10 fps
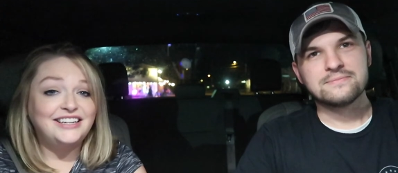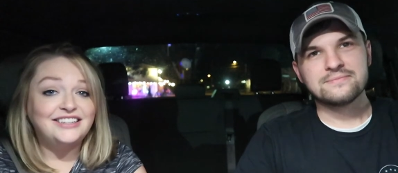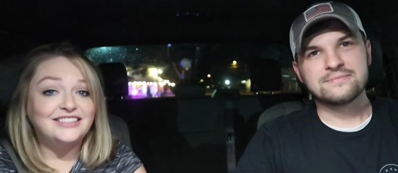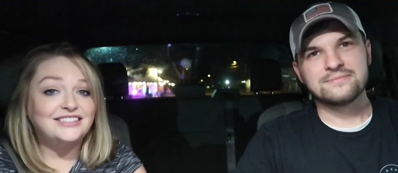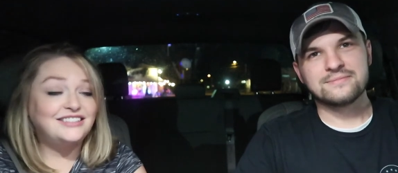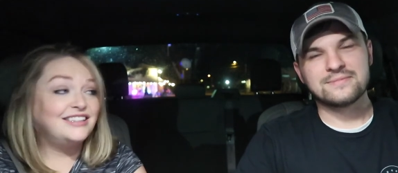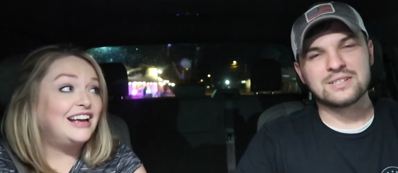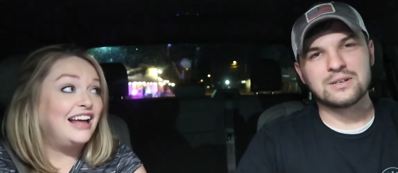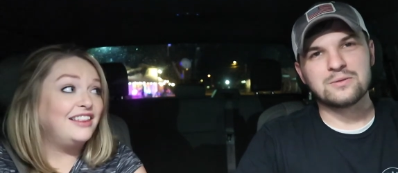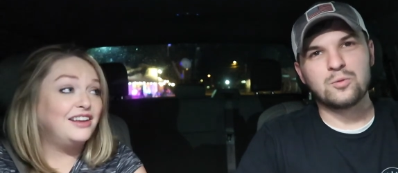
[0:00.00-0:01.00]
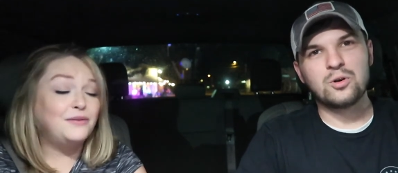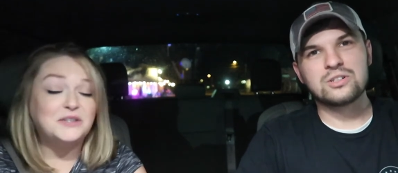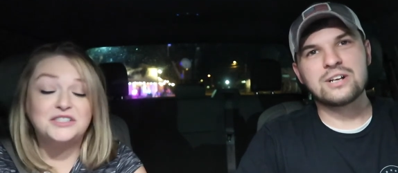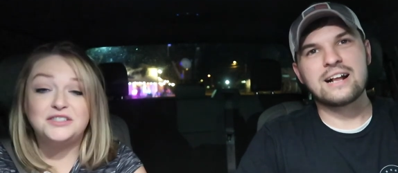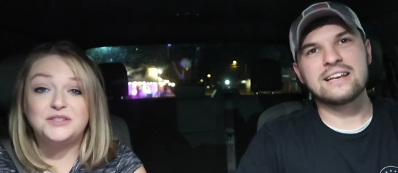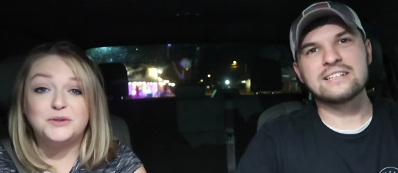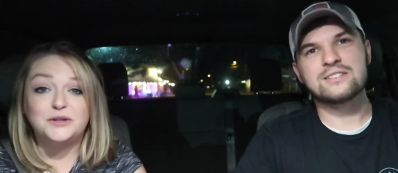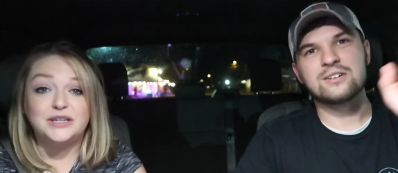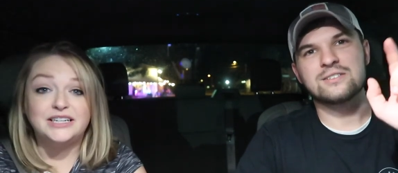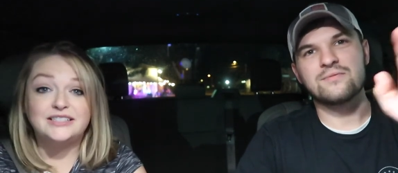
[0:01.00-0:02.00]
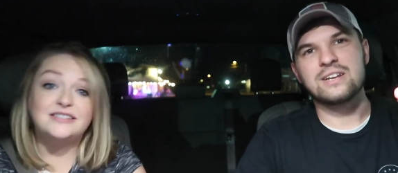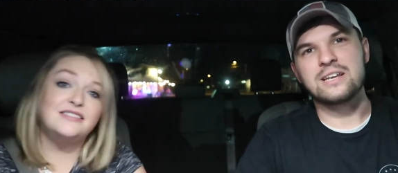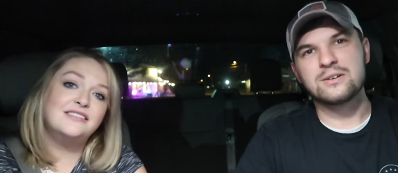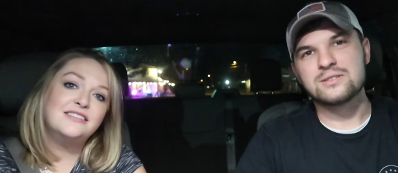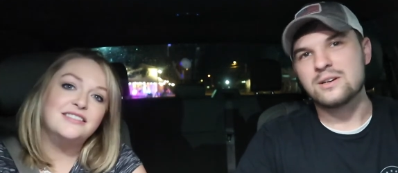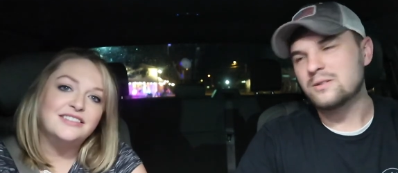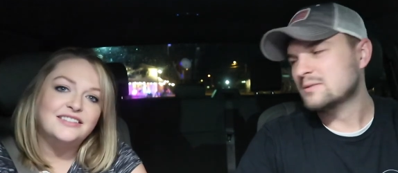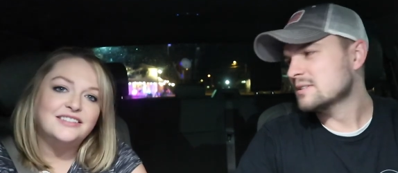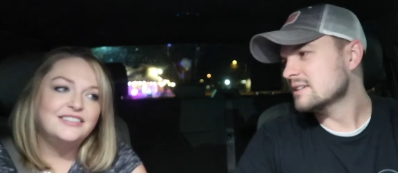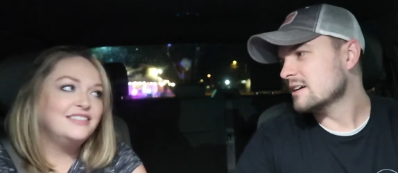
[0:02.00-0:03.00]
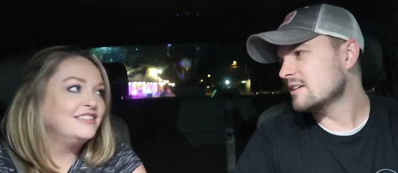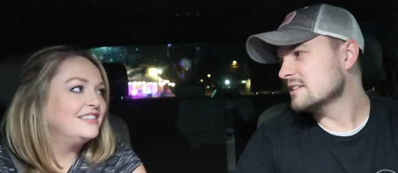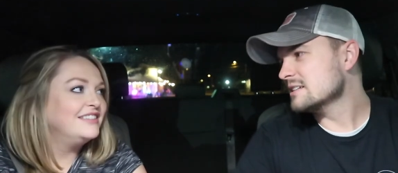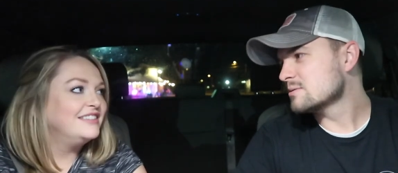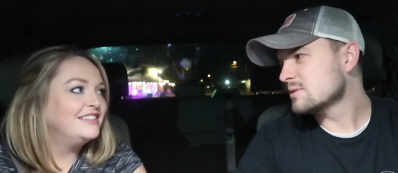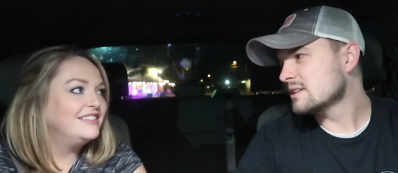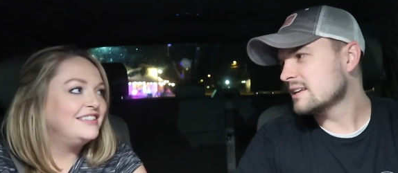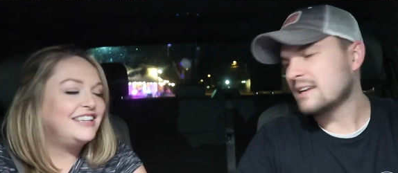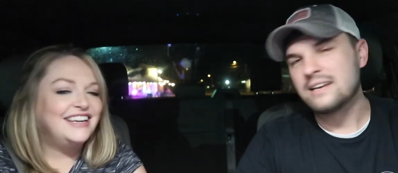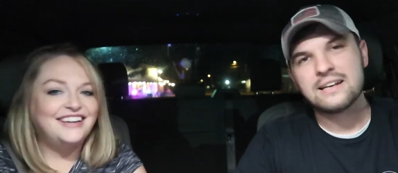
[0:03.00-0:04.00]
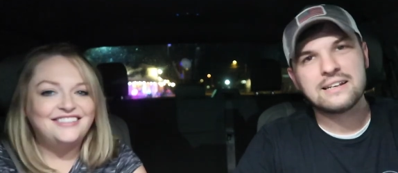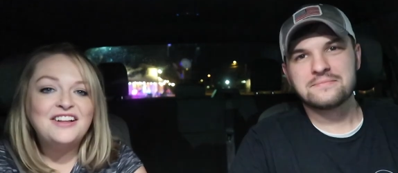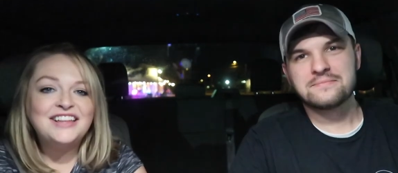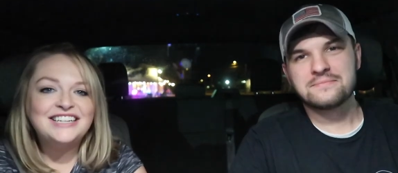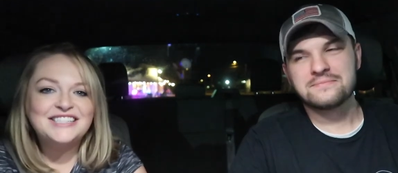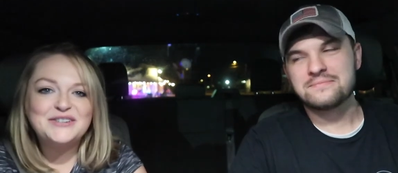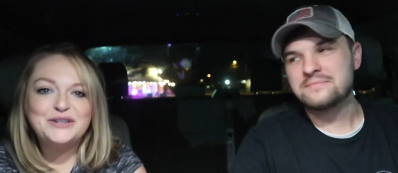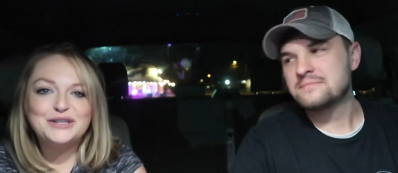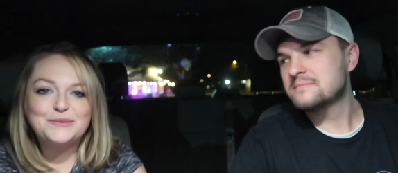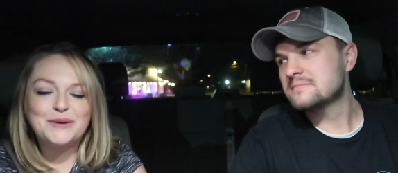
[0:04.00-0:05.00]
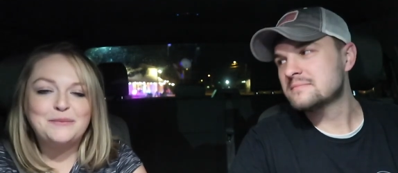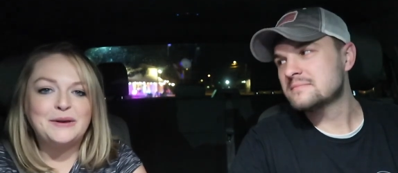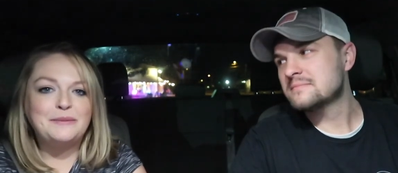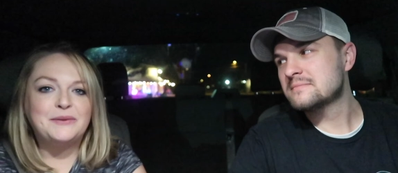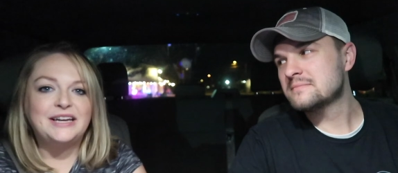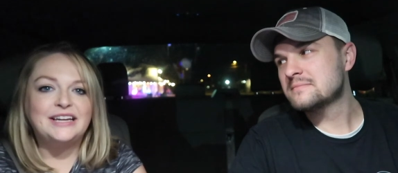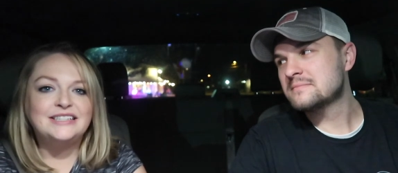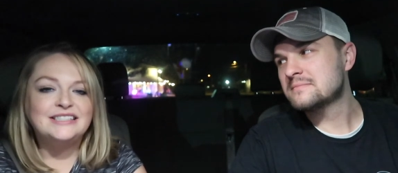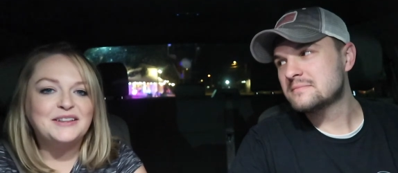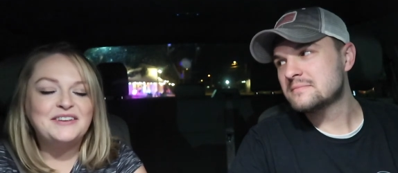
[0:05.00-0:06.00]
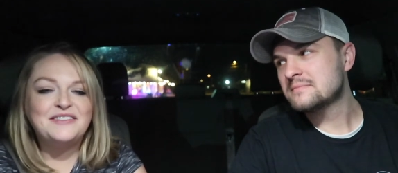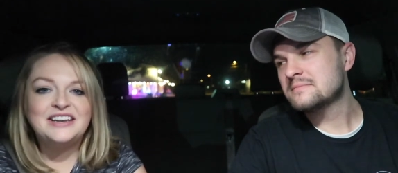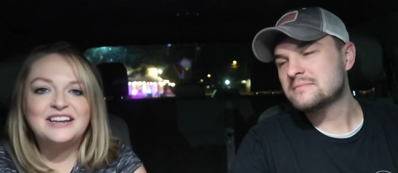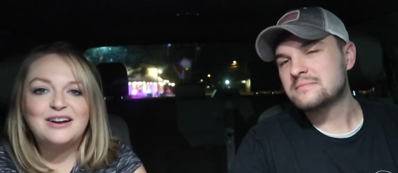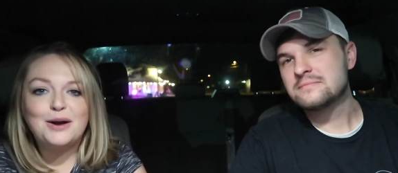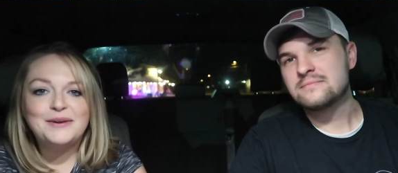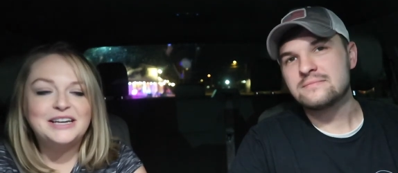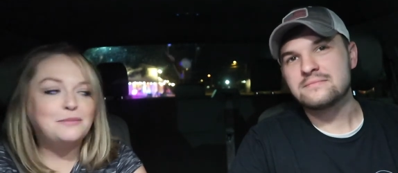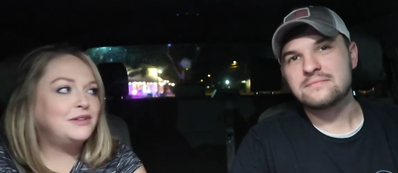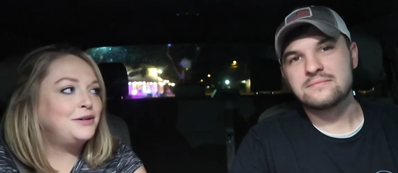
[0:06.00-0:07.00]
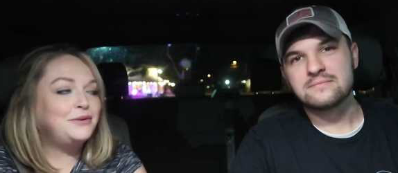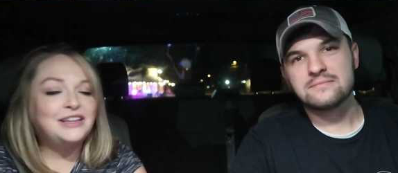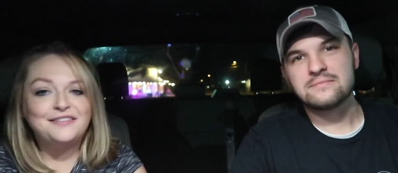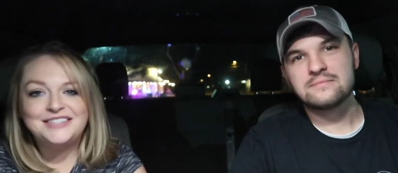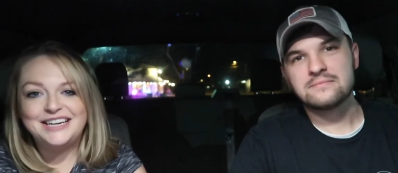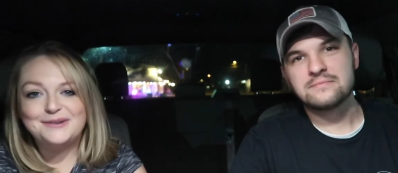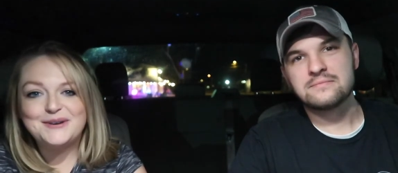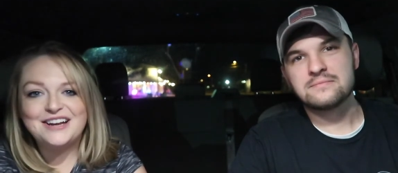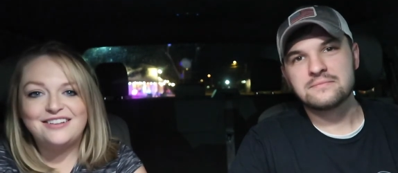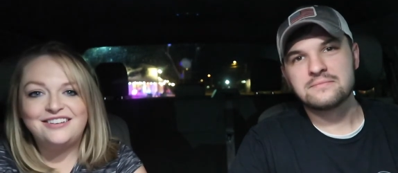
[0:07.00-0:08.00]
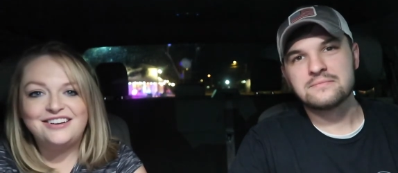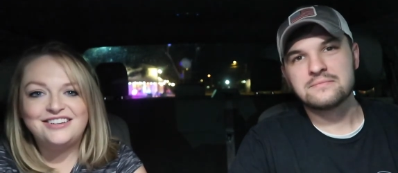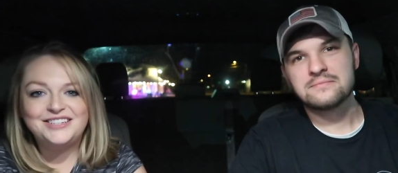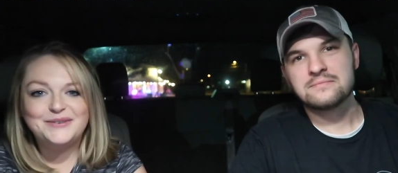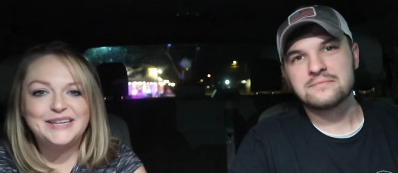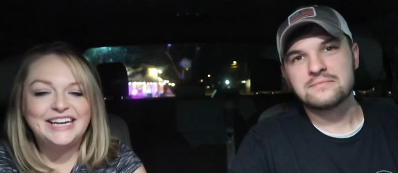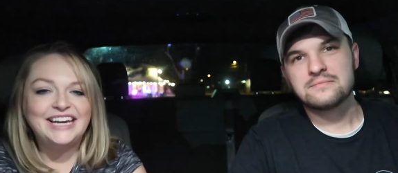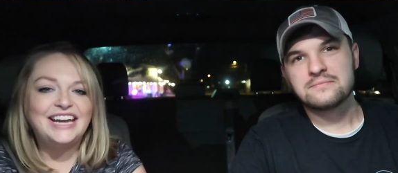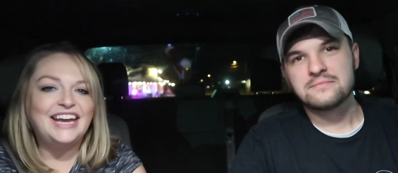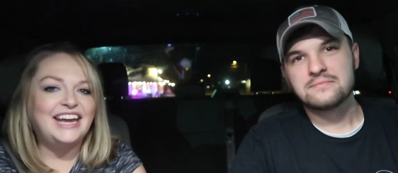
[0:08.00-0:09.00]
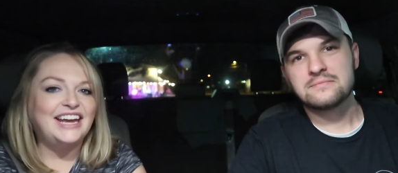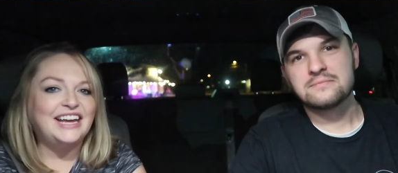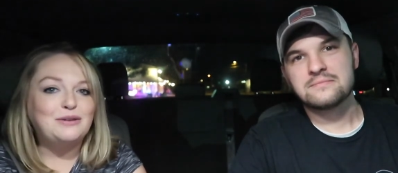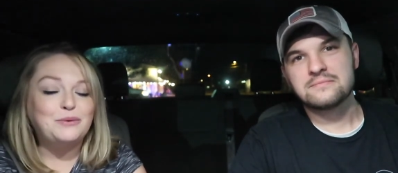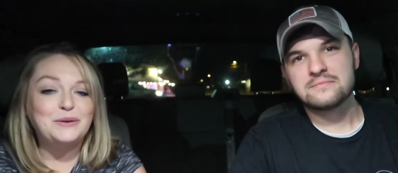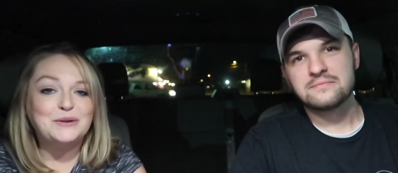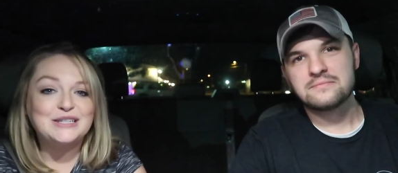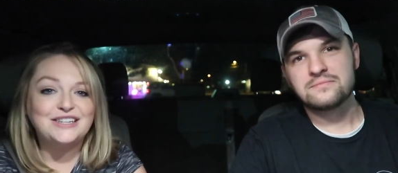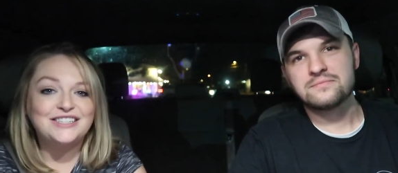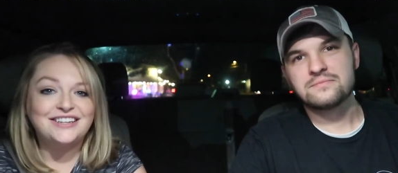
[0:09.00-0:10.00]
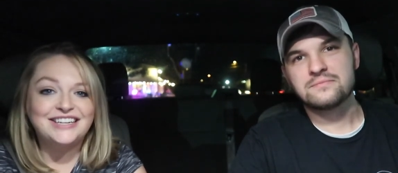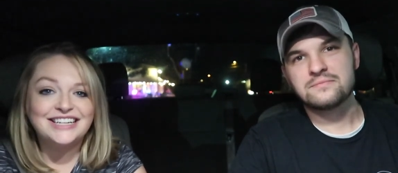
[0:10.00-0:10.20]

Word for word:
Speaker 1: is. So we'll try to stories. insert some videos though on this one and y'all
Speaker 2: let us know your spring break plans leave it in a comment down below we'd love to hear what y'all are doing and we will talk to y'all